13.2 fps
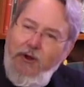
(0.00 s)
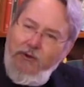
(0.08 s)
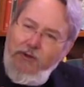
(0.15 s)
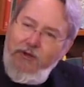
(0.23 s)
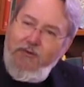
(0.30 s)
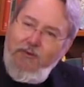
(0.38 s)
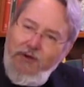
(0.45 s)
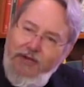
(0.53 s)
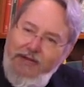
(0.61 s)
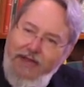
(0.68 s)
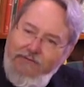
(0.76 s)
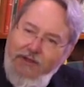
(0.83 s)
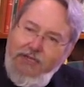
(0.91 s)
earlier work in
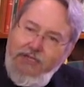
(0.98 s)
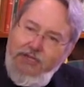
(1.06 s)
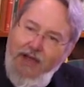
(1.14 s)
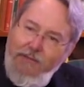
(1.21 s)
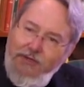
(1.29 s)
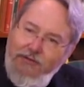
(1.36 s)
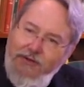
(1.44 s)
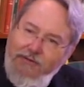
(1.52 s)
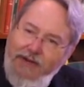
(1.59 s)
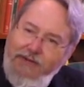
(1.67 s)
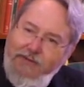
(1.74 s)
affine geometry, right?